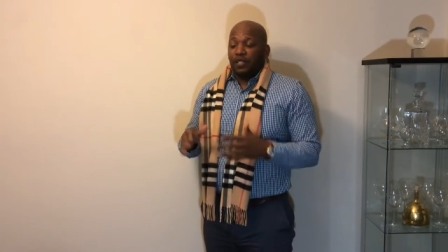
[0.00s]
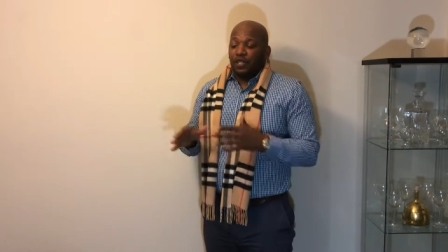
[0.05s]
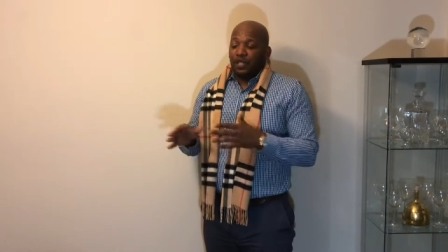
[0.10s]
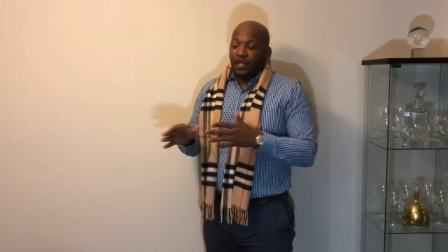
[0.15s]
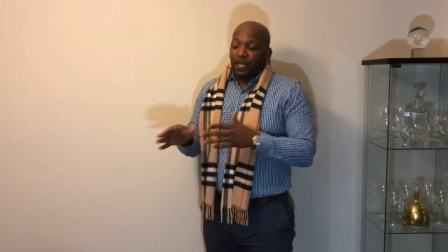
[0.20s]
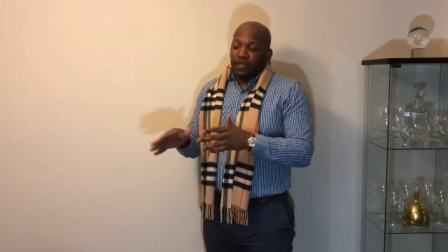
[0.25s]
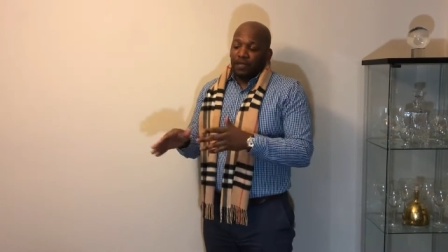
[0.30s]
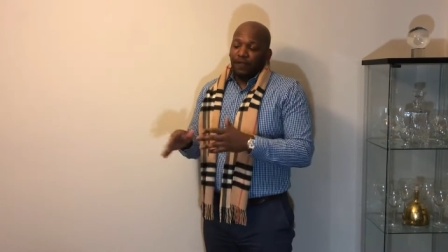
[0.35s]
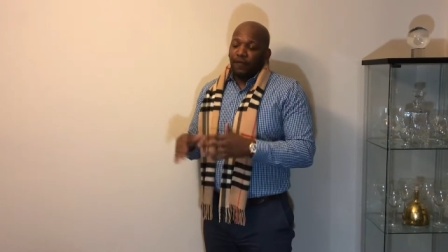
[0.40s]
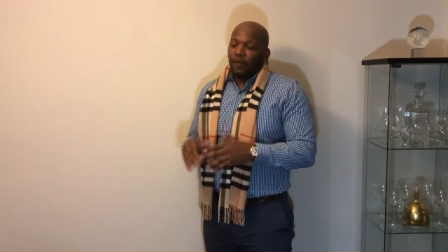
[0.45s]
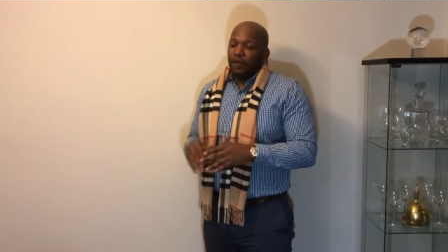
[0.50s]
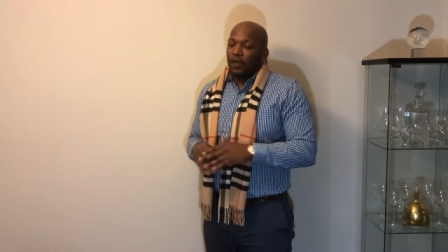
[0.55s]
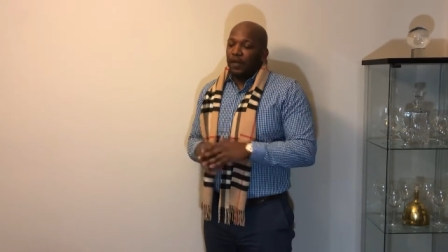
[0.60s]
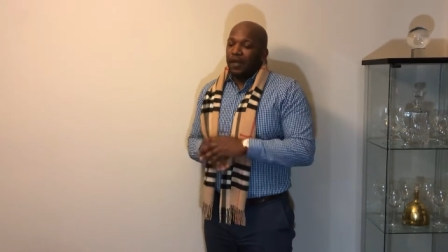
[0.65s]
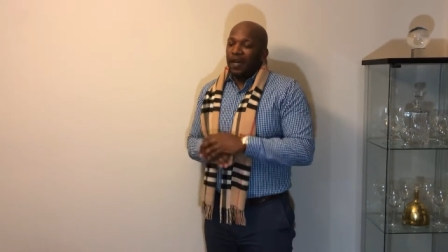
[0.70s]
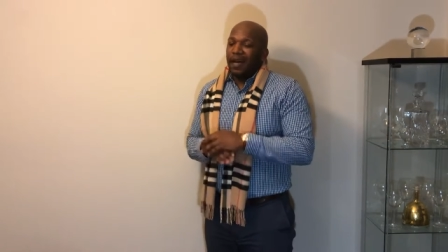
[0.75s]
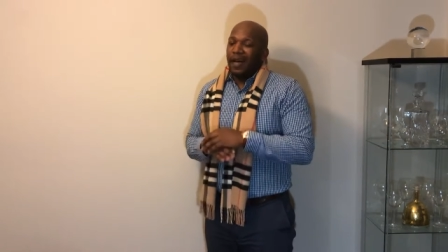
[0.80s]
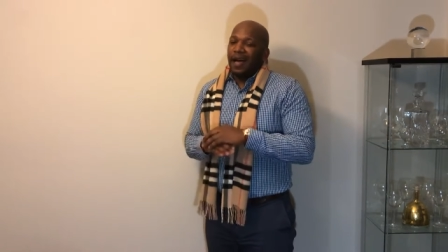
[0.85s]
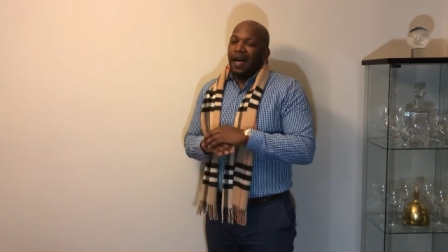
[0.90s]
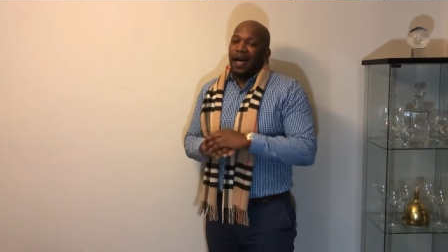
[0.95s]
The
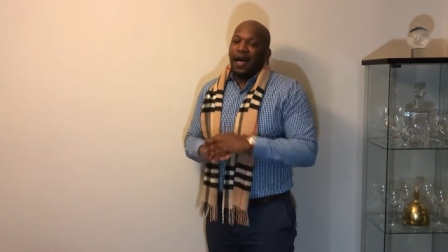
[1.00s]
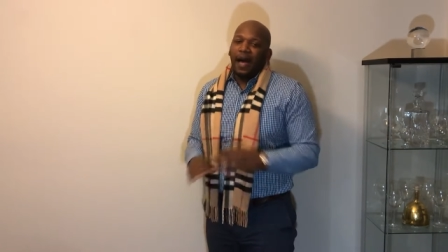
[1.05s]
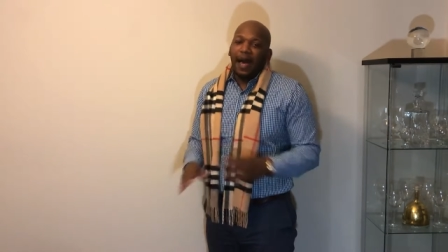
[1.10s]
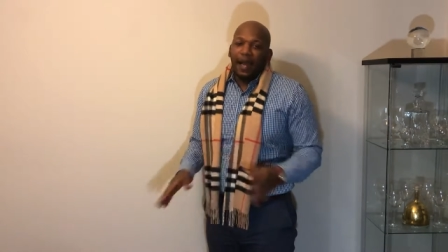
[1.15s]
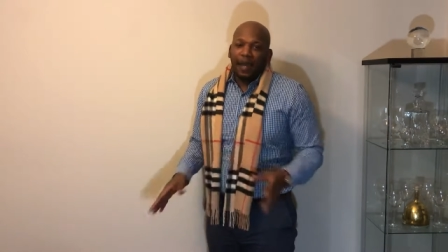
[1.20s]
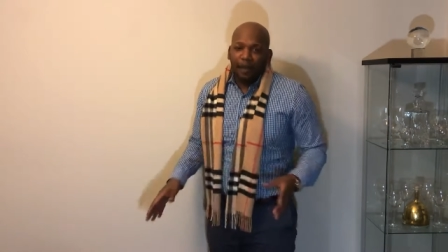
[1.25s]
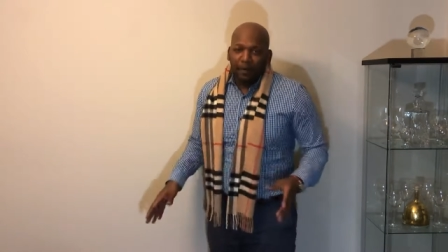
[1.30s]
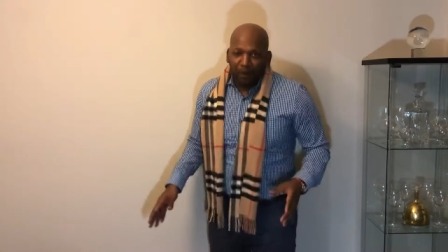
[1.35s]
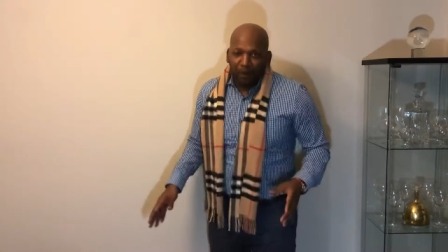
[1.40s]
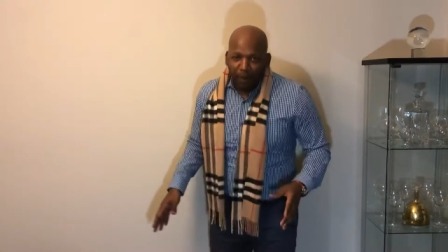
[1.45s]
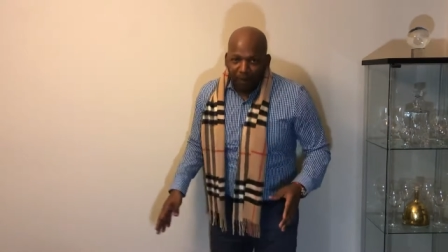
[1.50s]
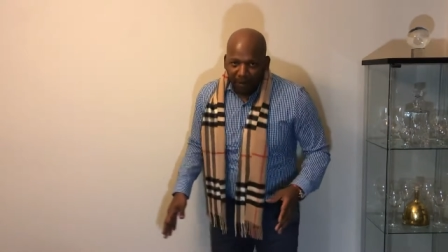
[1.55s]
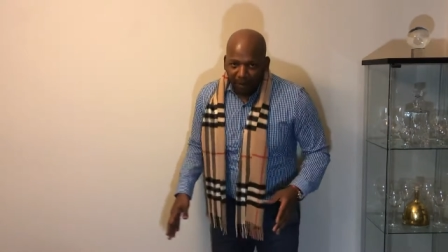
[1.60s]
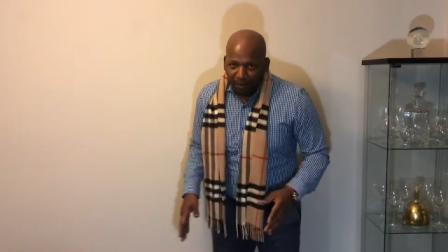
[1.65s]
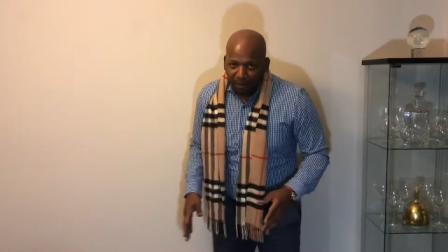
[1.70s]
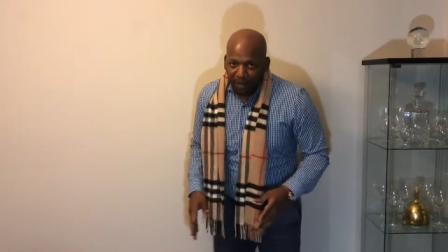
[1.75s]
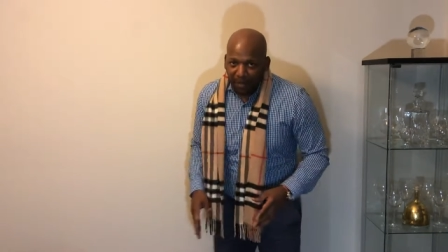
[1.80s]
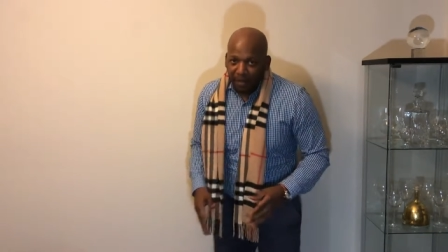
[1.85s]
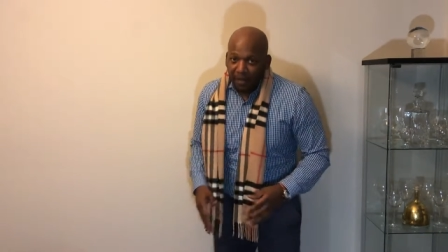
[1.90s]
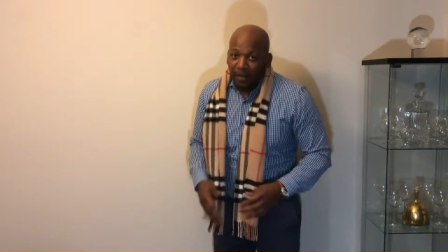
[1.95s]
Chesterfield I highly
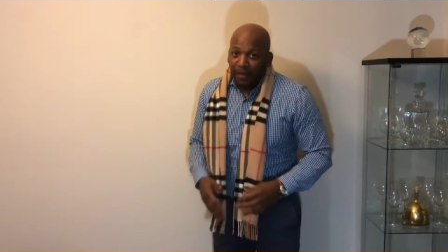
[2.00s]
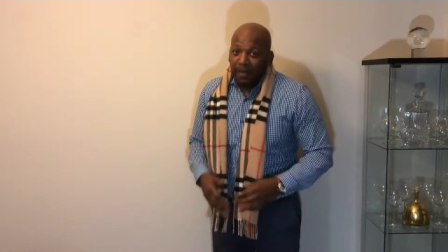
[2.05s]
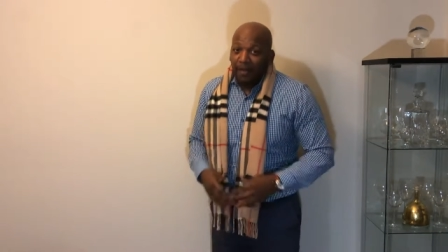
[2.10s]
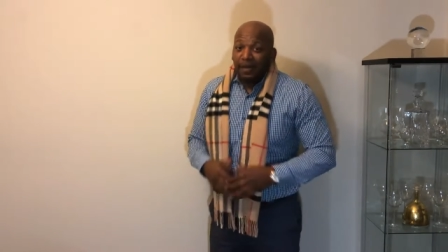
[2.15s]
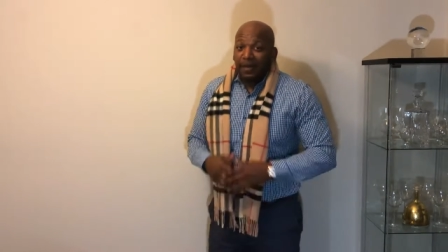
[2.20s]
recommend.